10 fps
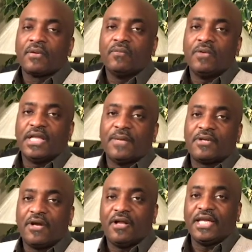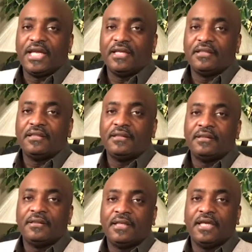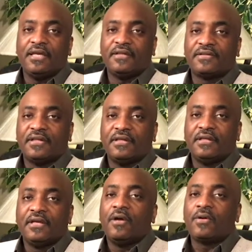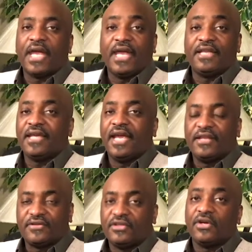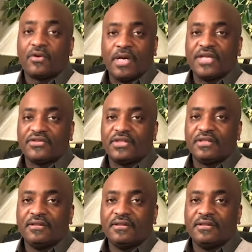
What I'm calling it is okay to answer your question.